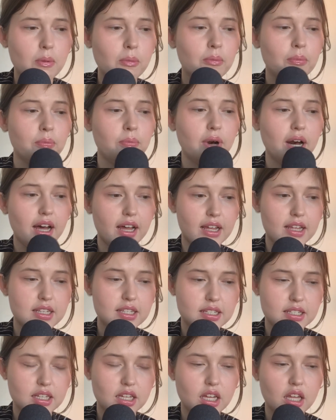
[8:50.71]

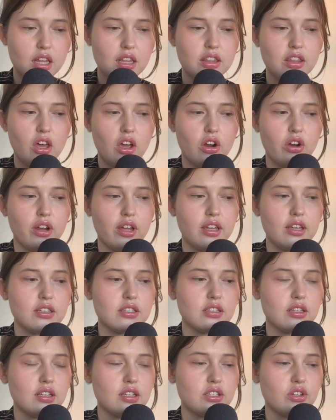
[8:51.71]
But there
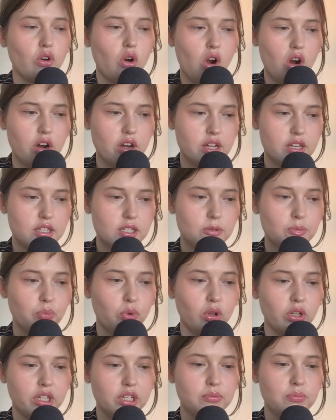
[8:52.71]
is this artist,
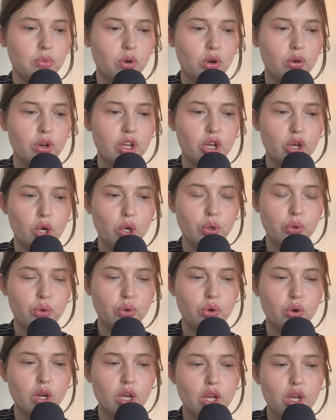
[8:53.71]
Pauline Boty,
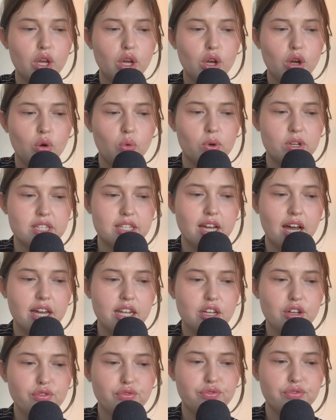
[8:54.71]
who was kind
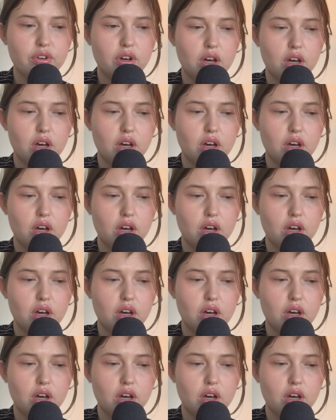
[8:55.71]
of